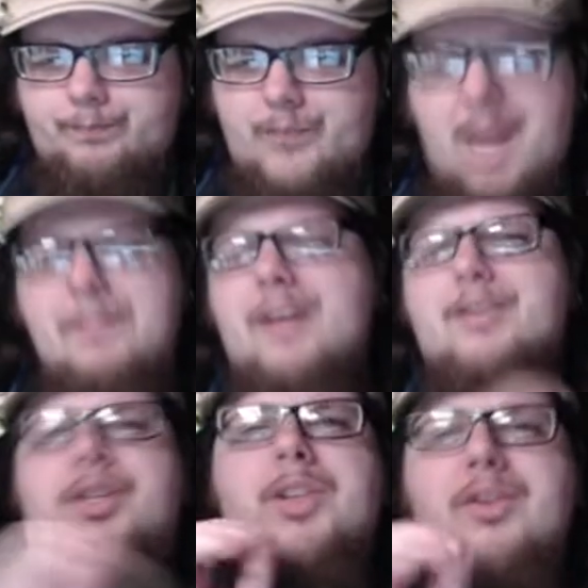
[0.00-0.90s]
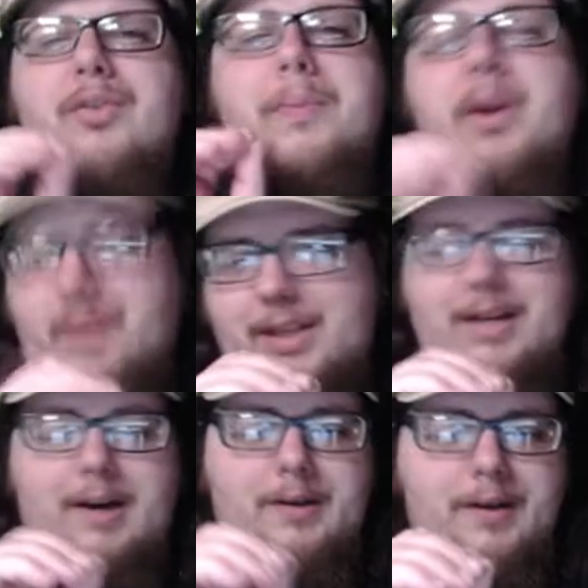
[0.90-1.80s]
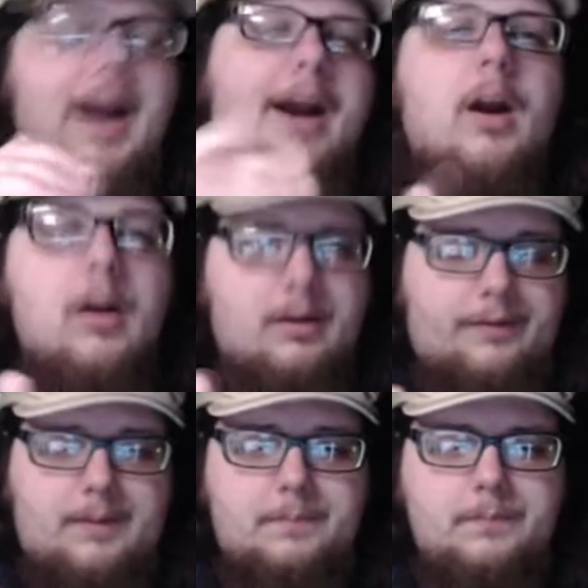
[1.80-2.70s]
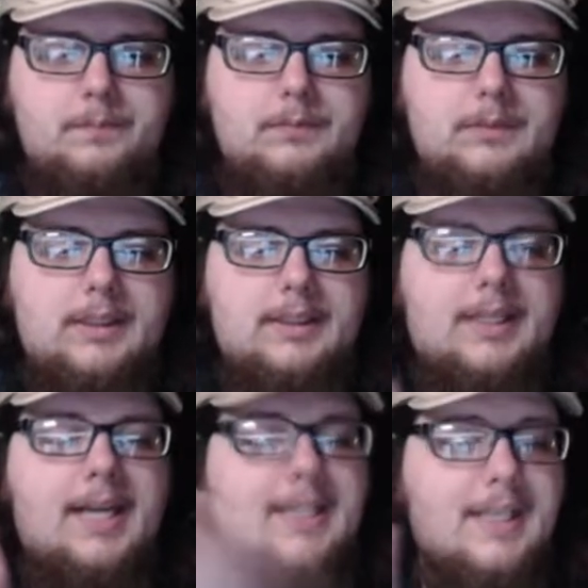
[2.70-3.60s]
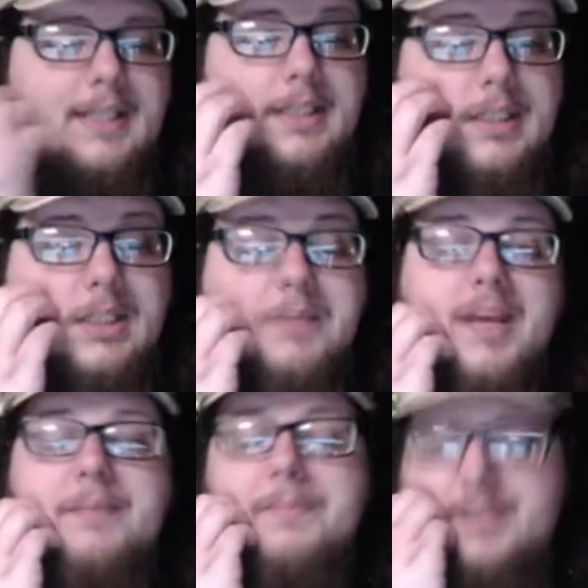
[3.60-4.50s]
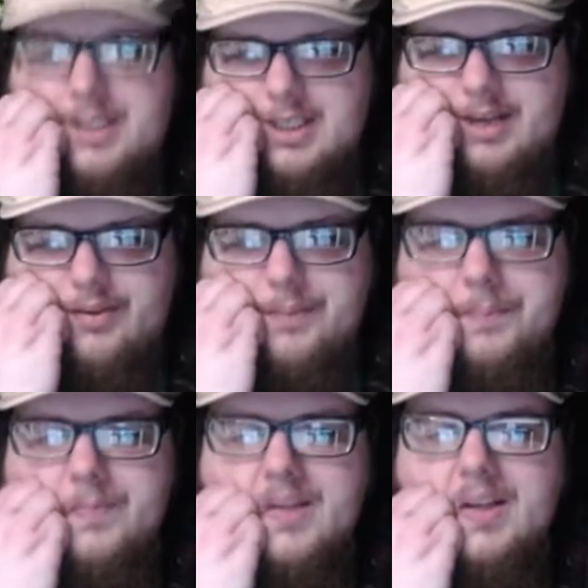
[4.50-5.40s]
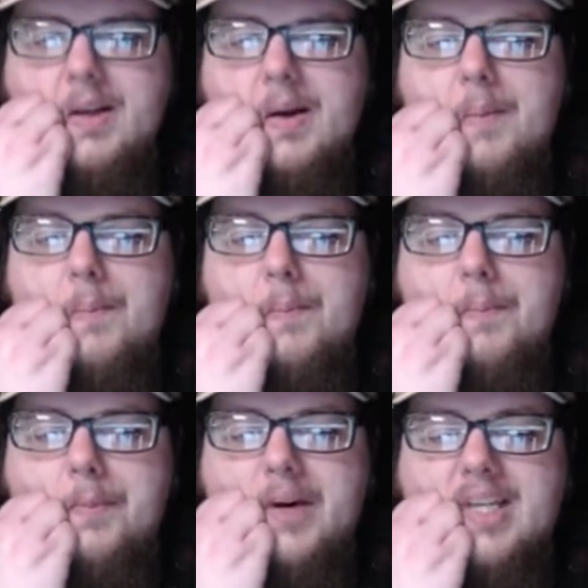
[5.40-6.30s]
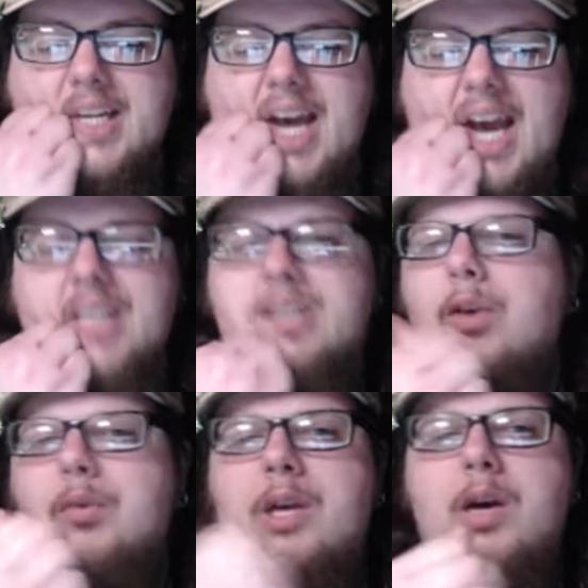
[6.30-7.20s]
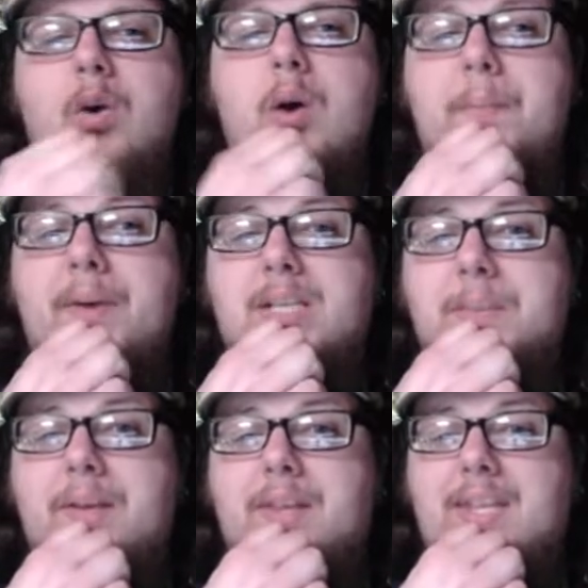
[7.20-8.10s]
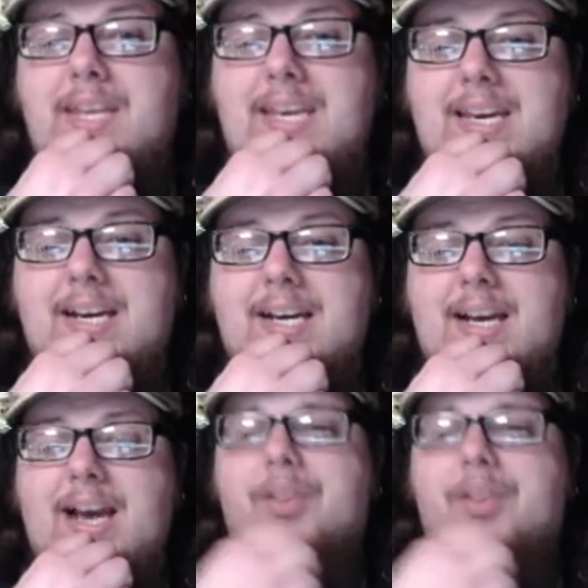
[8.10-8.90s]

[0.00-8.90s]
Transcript: not too familiar with this character. I heard of him and I've seen some images of him, but I don't know much about the how the